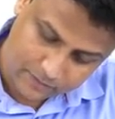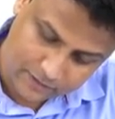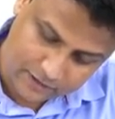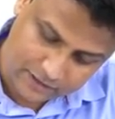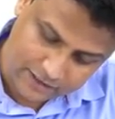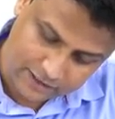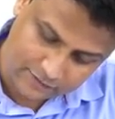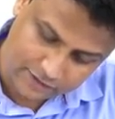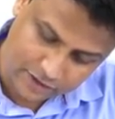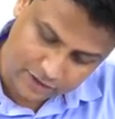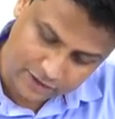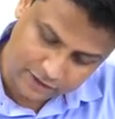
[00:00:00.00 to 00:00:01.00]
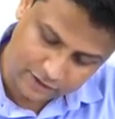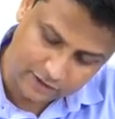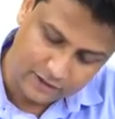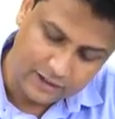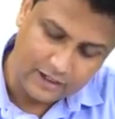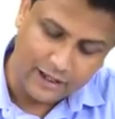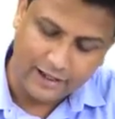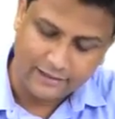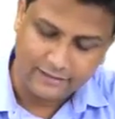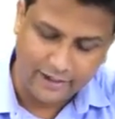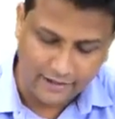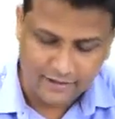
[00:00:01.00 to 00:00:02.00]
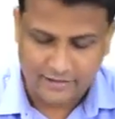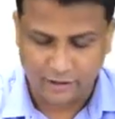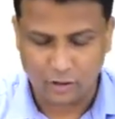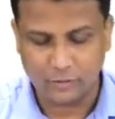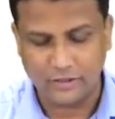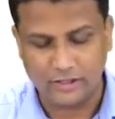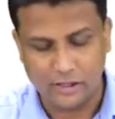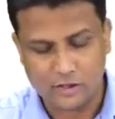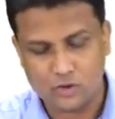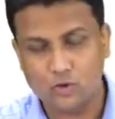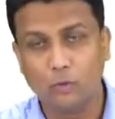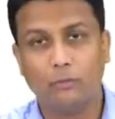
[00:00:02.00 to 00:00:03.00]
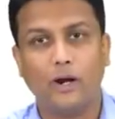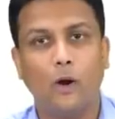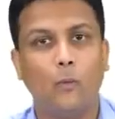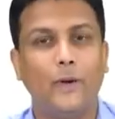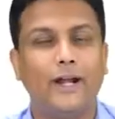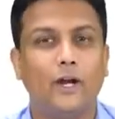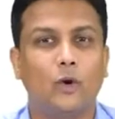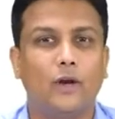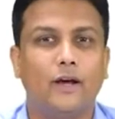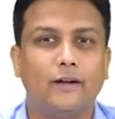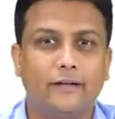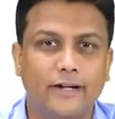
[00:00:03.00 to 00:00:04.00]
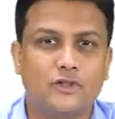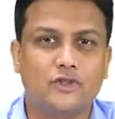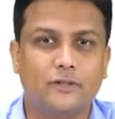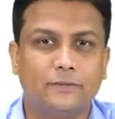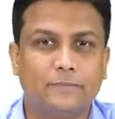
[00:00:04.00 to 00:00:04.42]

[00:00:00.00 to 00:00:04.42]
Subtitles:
this elevation here, and that is said to be the supraventricular ridge.